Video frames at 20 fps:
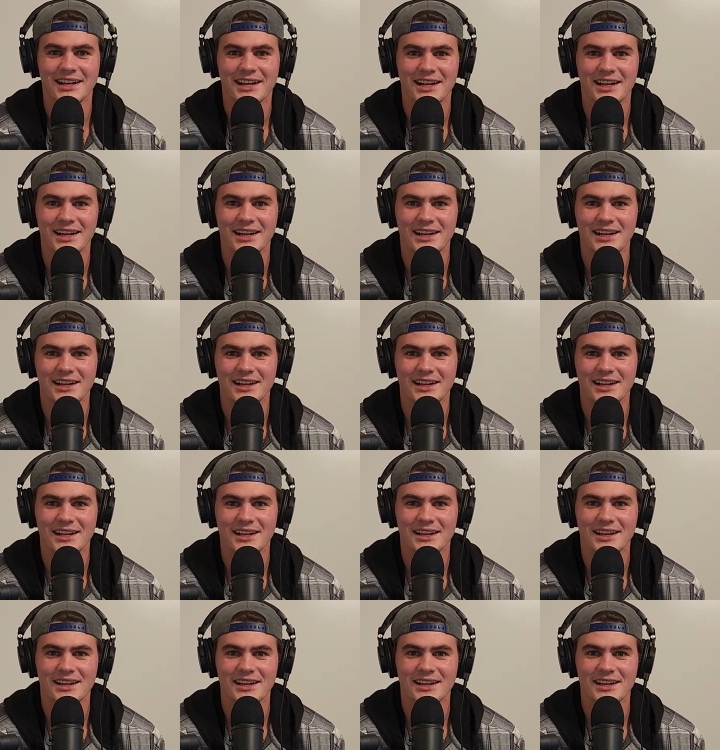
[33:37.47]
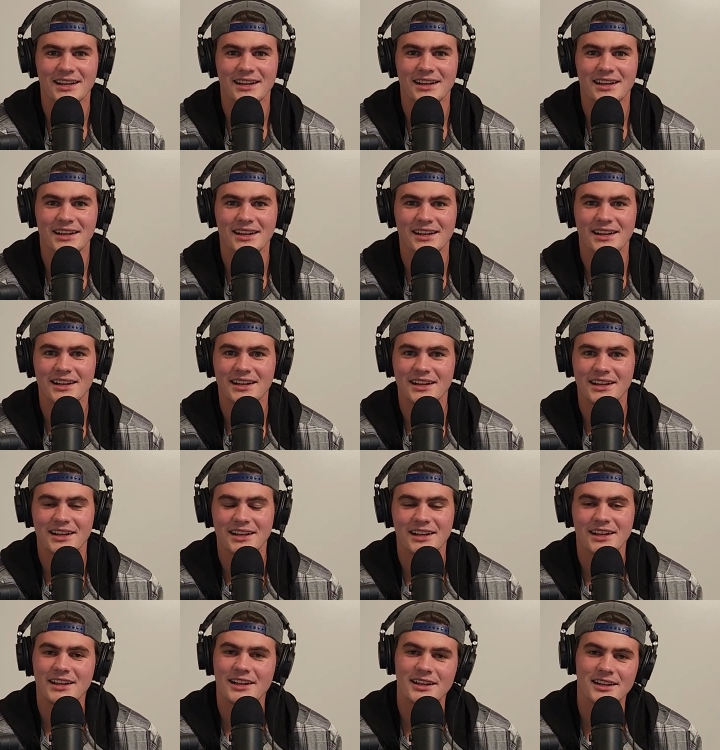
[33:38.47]

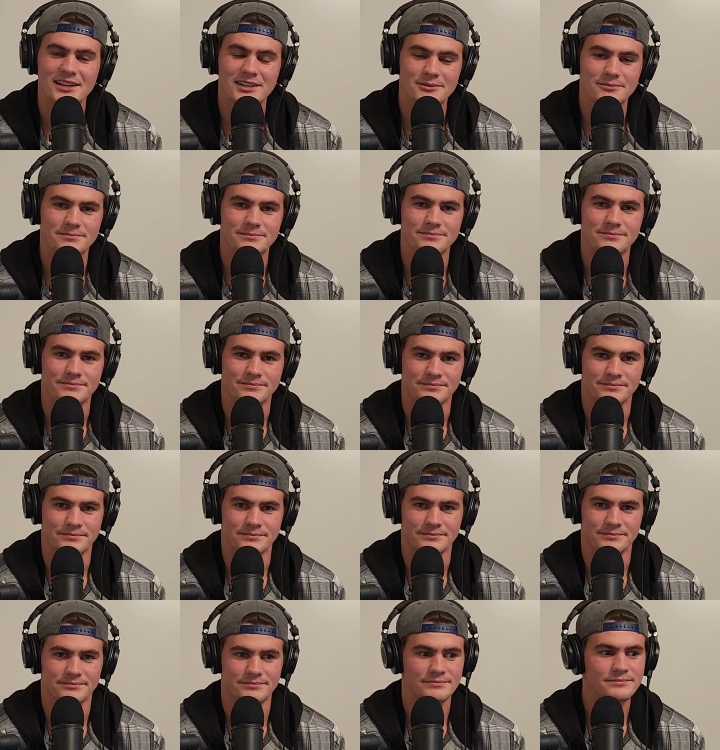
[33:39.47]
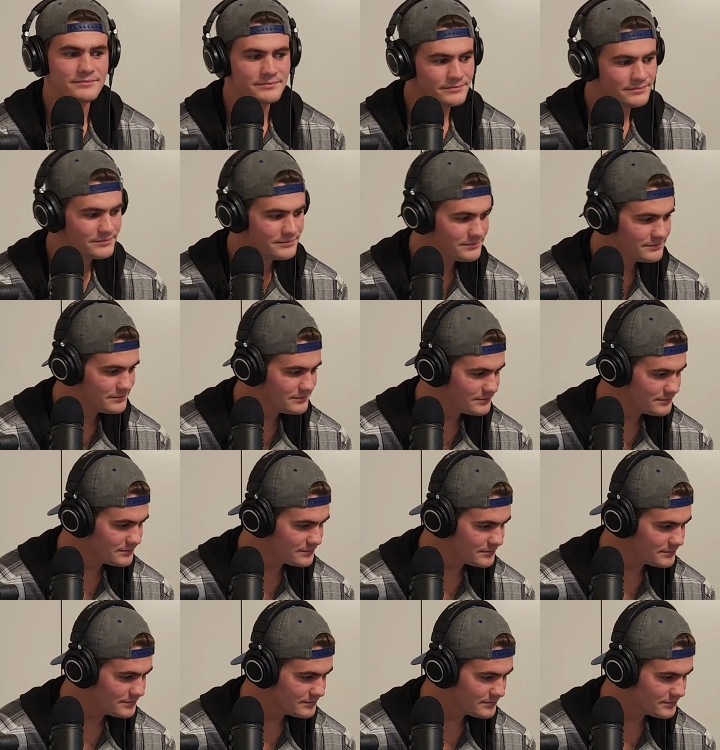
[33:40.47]

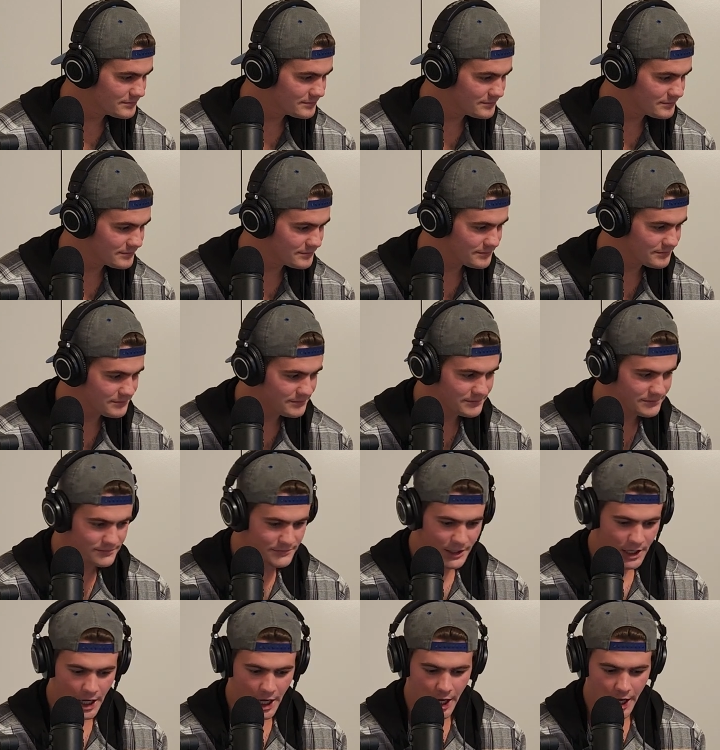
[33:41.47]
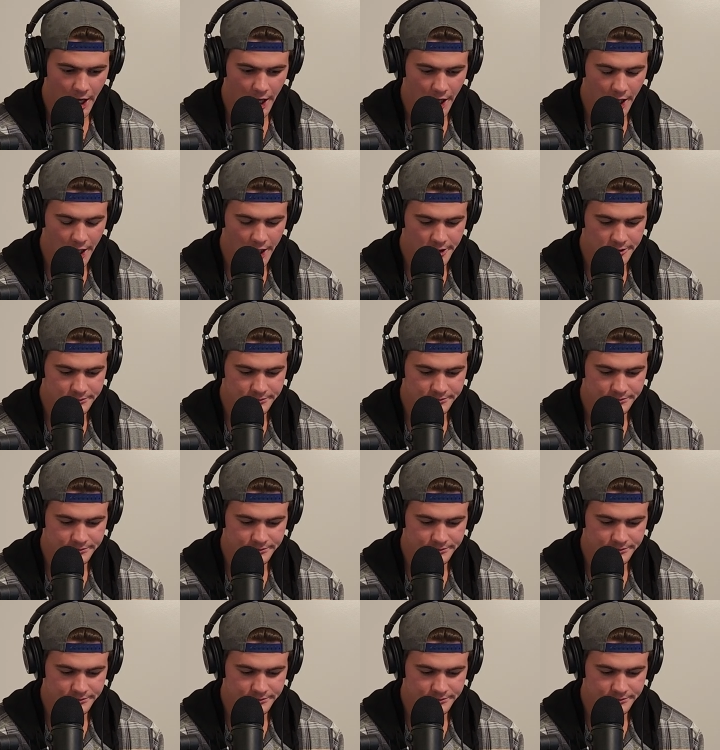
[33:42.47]
(no one is talking)